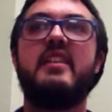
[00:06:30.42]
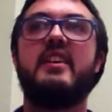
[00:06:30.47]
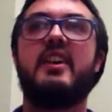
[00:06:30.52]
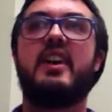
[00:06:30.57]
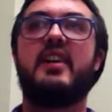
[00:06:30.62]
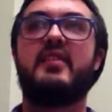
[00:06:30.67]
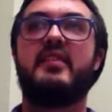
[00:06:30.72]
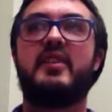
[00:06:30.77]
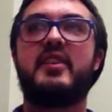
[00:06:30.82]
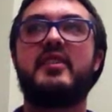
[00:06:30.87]

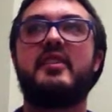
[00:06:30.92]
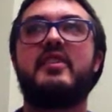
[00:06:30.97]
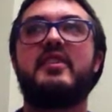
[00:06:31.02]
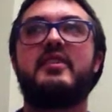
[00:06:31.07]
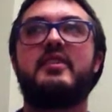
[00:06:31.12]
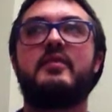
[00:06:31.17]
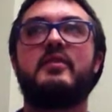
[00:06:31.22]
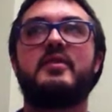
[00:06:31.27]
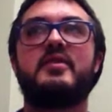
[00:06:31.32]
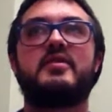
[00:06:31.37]
I think
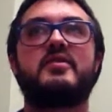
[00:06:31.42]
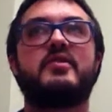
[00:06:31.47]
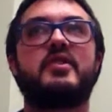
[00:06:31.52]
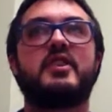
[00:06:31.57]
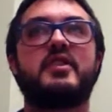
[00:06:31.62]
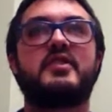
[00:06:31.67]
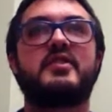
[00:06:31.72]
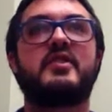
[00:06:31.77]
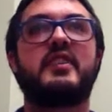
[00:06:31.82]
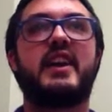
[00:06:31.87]
it was
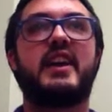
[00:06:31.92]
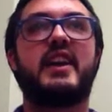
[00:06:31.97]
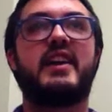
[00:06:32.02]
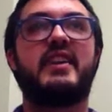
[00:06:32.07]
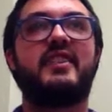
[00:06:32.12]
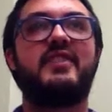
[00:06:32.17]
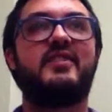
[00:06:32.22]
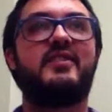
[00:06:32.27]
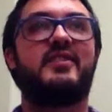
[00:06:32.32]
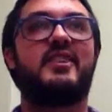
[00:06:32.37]
just
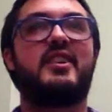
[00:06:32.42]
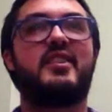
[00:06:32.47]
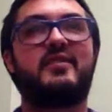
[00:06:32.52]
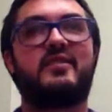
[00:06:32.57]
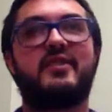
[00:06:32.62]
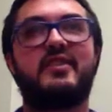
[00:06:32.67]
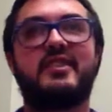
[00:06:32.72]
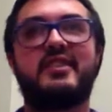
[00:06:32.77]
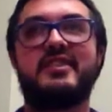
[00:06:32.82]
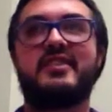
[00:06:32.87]
that in a lot of
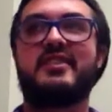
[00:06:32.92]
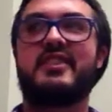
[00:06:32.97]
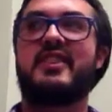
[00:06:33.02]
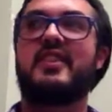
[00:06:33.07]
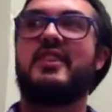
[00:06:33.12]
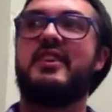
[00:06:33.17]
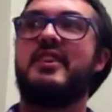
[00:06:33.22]
ways.